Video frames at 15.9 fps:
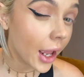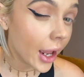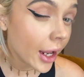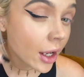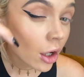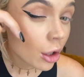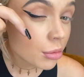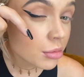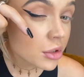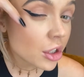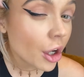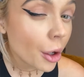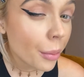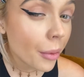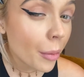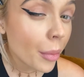it comes
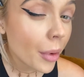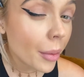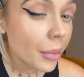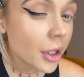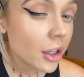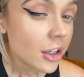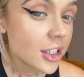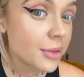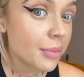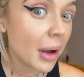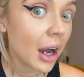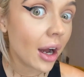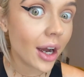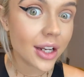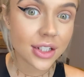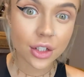up, but because my
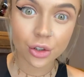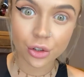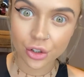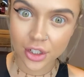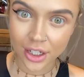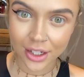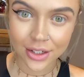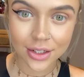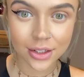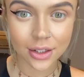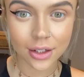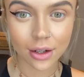eyes are hooded,